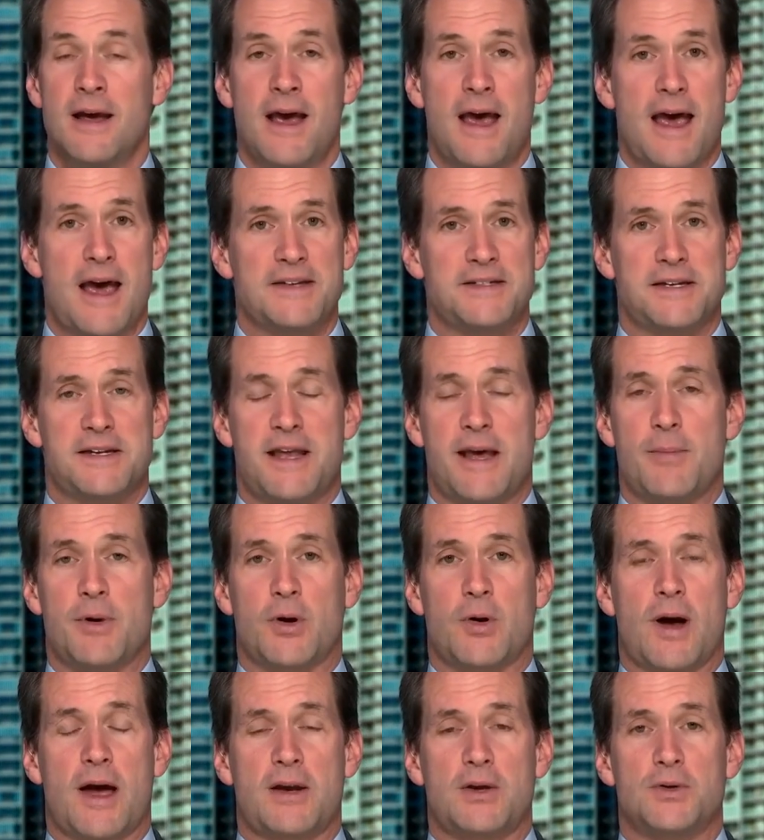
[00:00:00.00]
As a
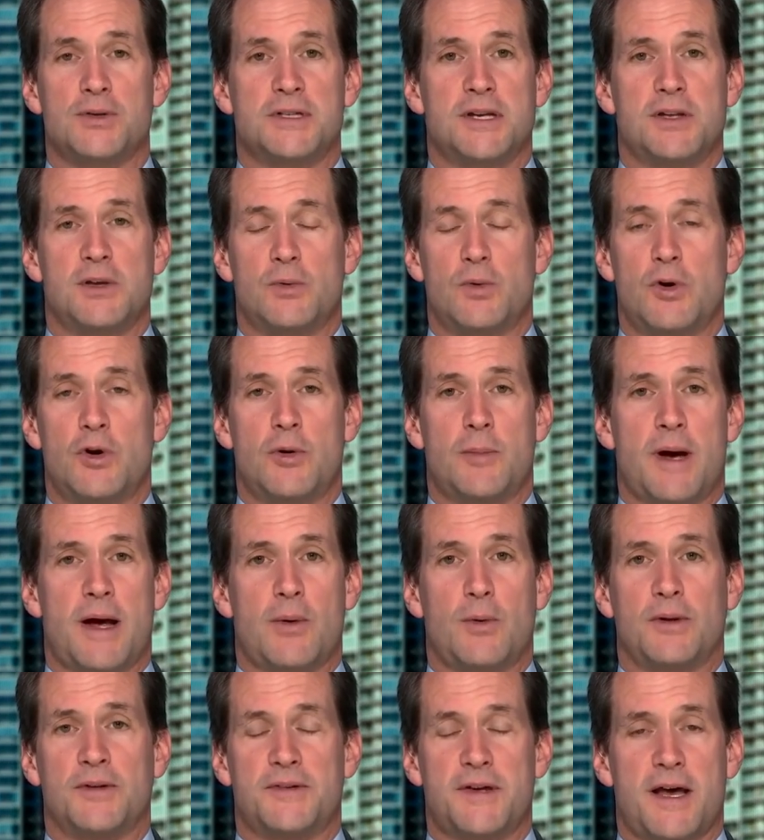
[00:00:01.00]
Democrat who's in the room,
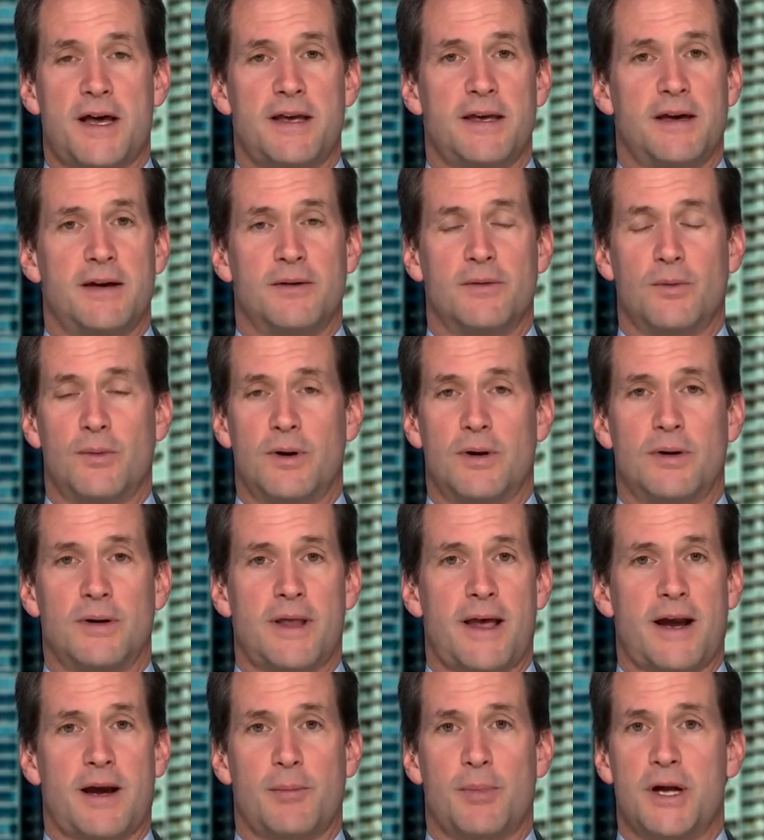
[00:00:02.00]
I will tell you, we're
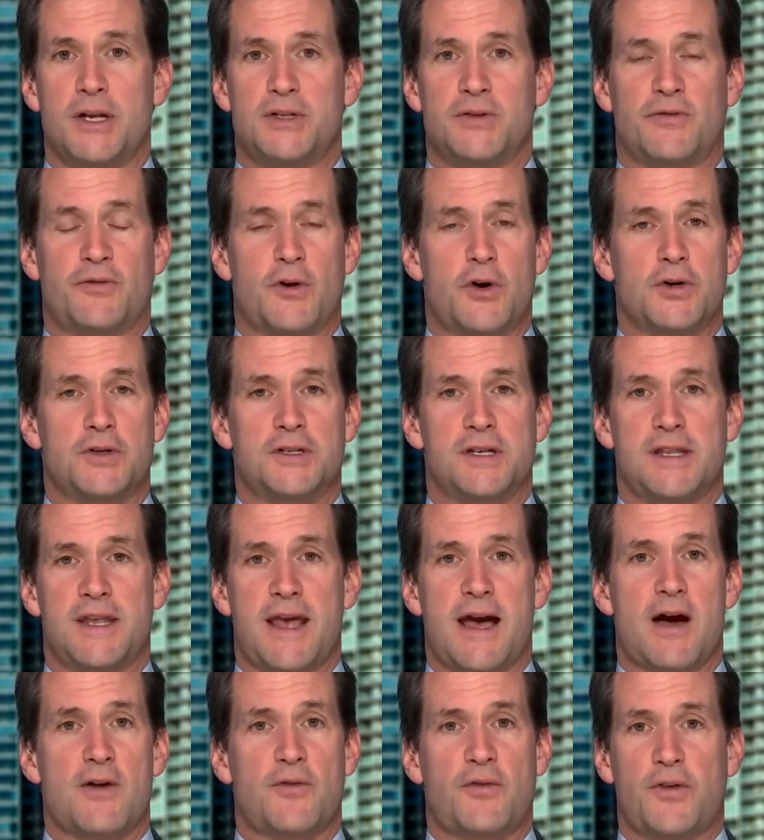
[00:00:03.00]
like a bunch of folks in
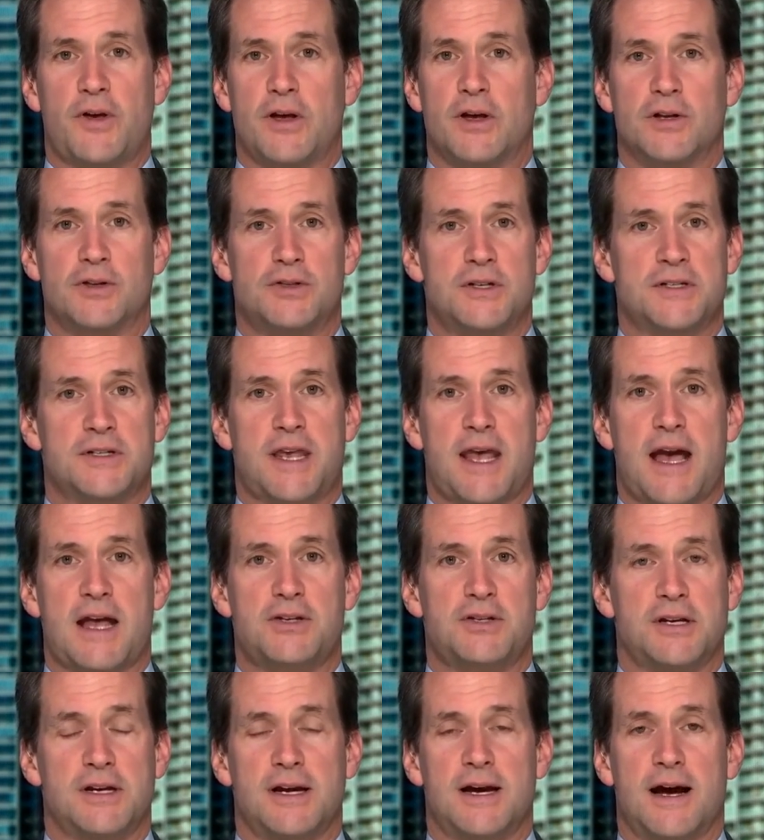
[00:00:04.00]
the outfield just
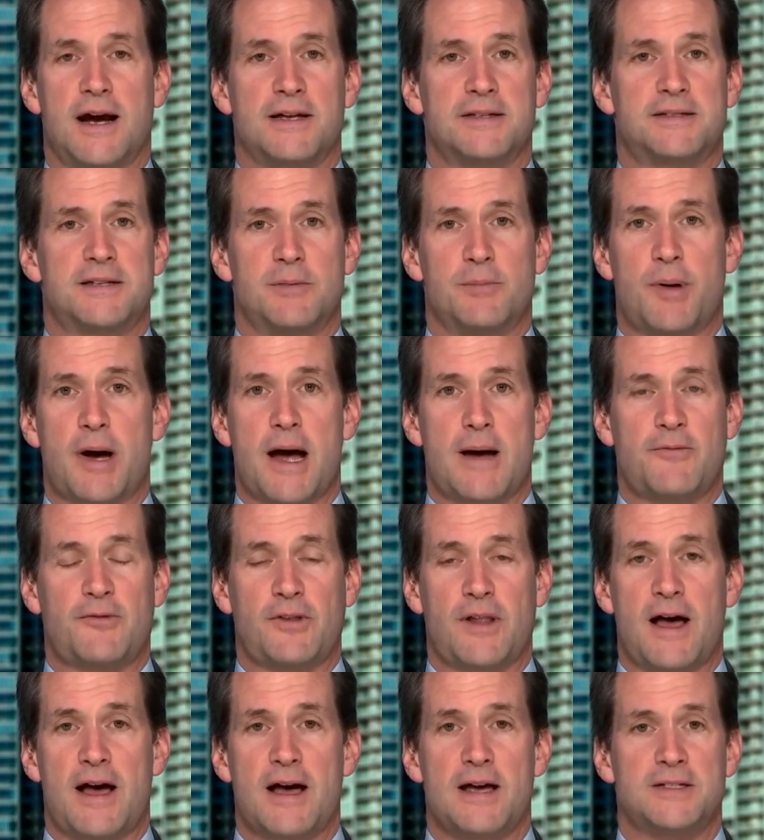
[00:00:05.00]
catching constant pot
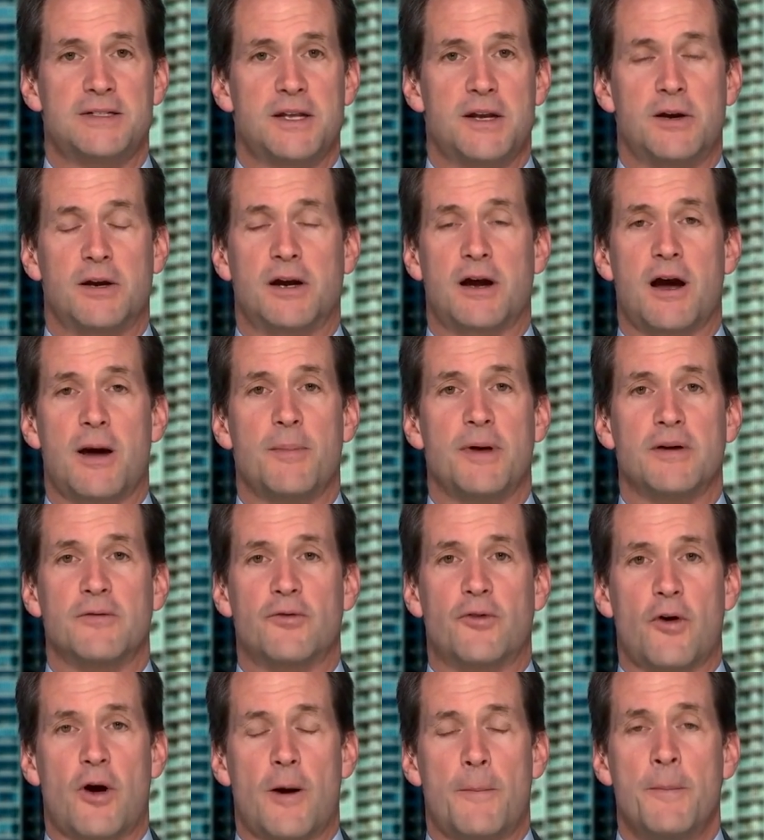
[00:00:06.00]
flies that are coming
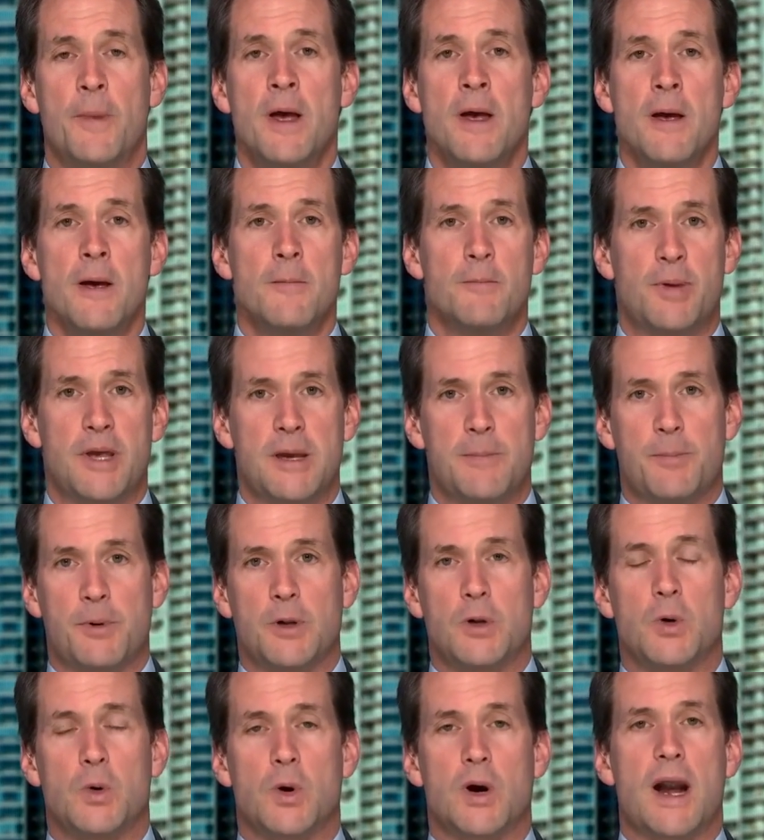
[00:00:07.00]
from
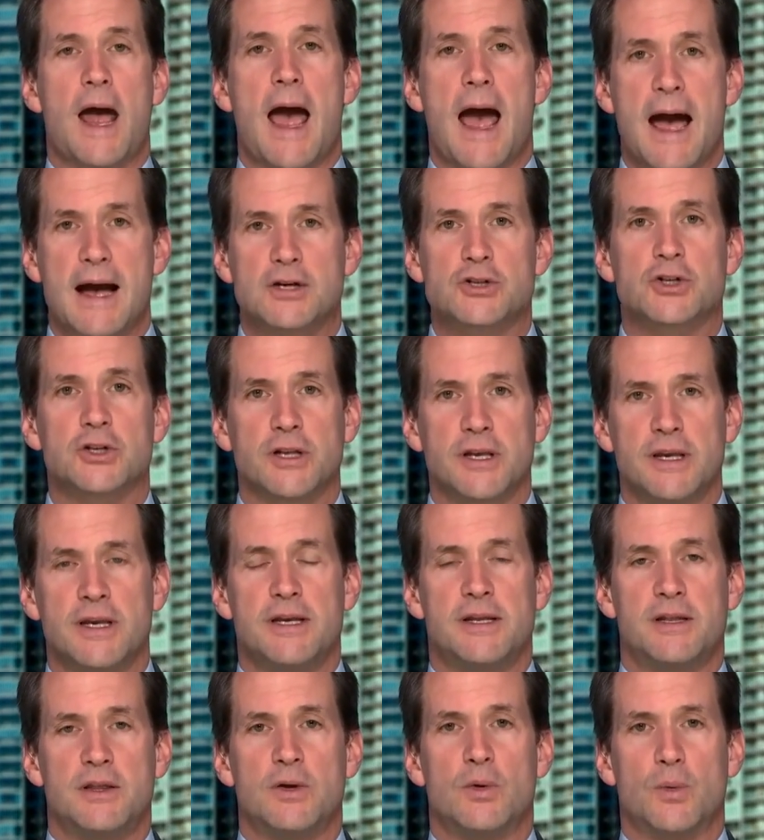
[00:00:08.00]
people who are
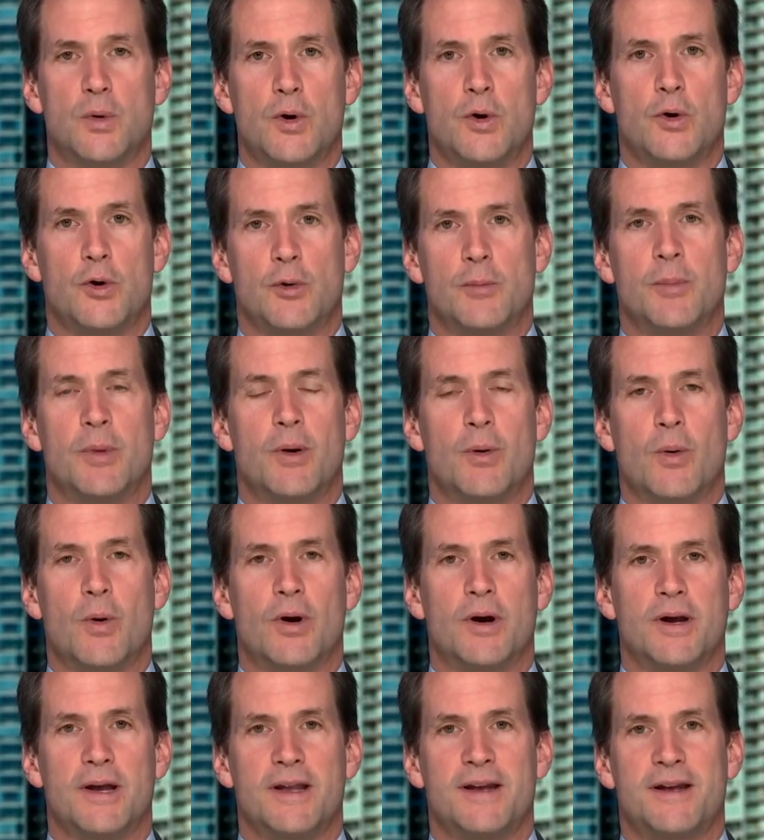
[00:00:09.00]
actually in the room
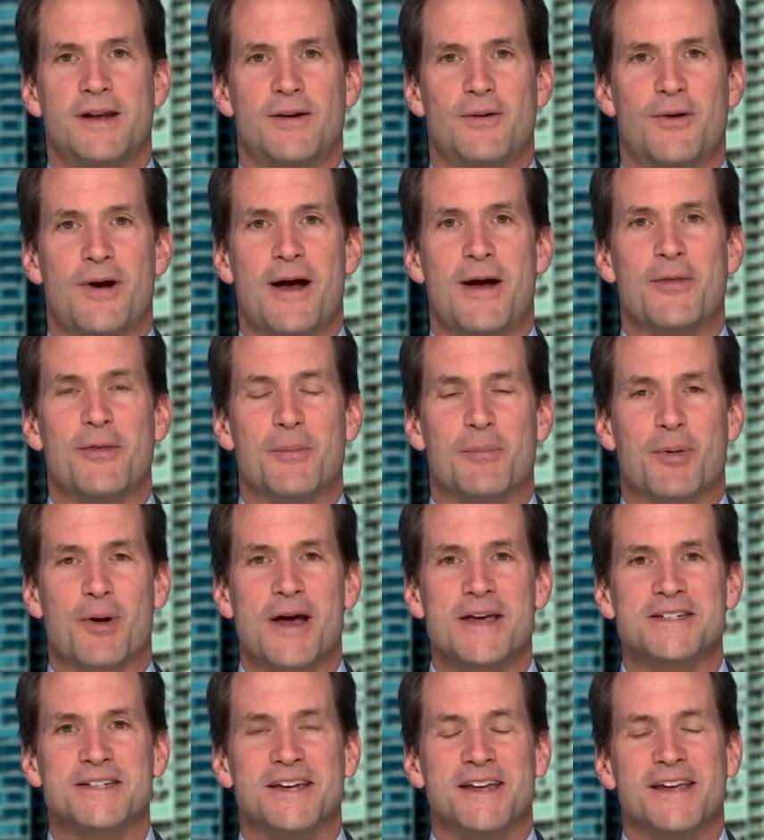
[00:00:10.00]
or in and around the
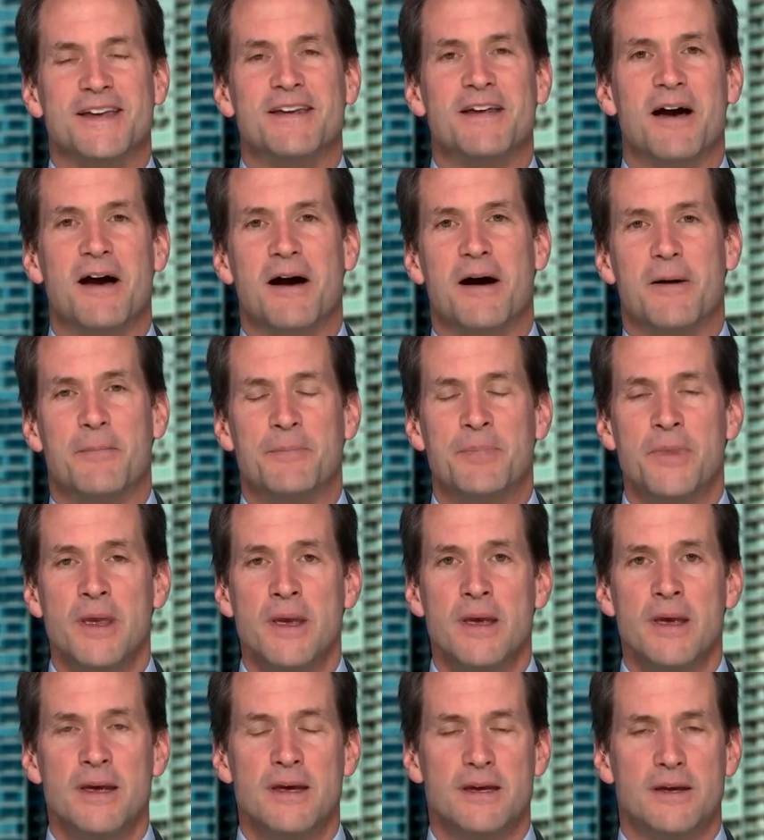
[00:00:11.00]
president.
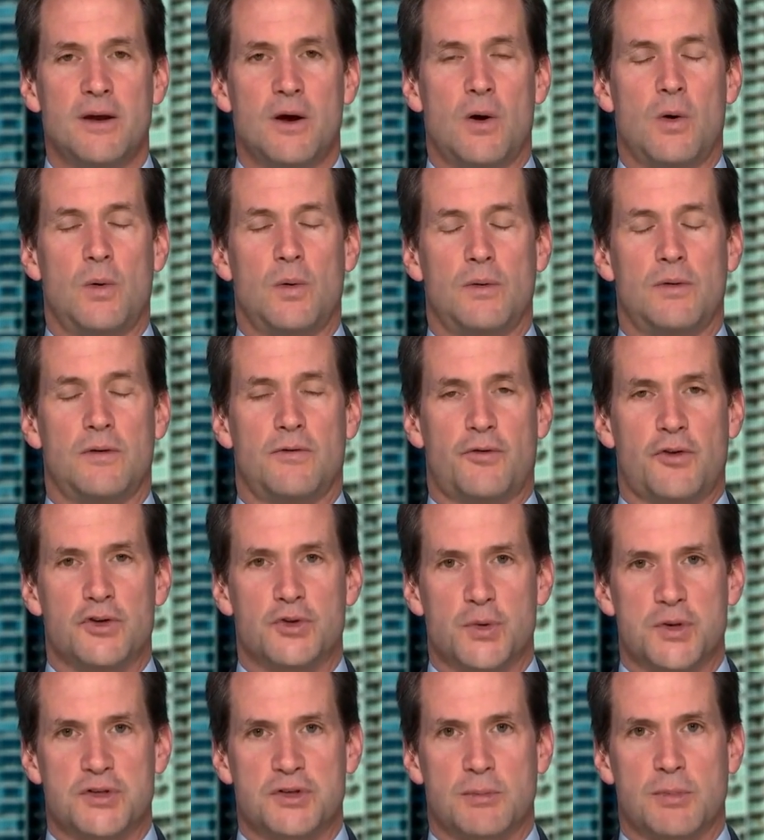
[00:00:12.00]
You know, the
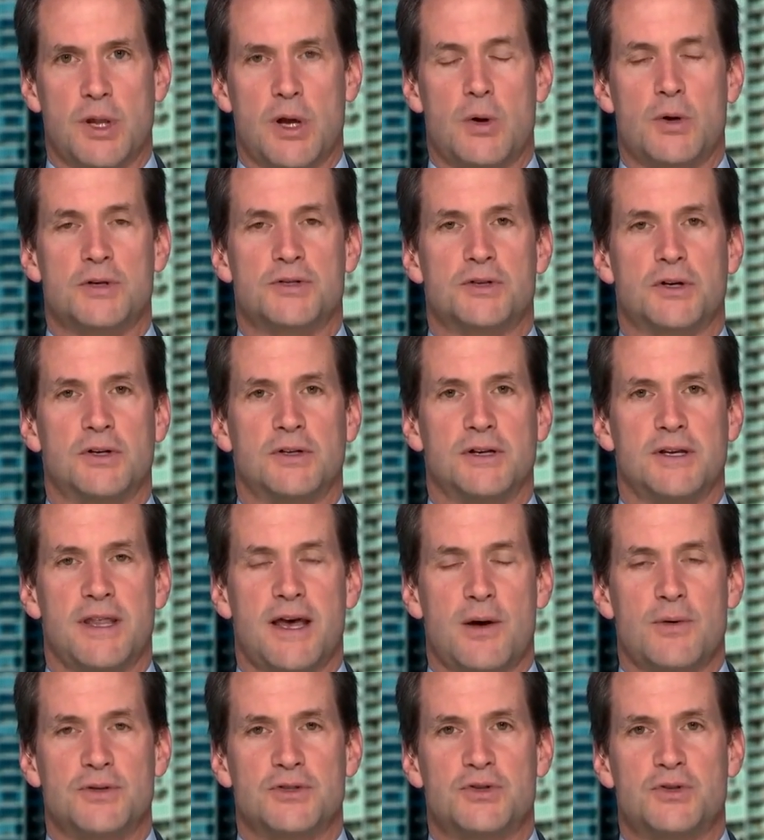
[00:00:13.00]
first whistleblower, certainly
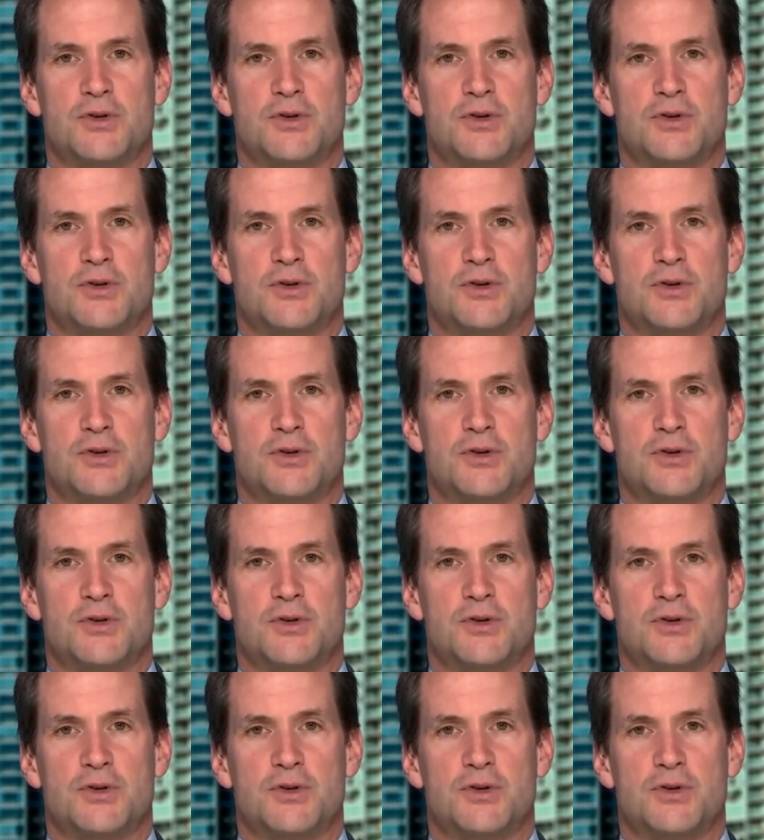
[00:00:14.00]
that was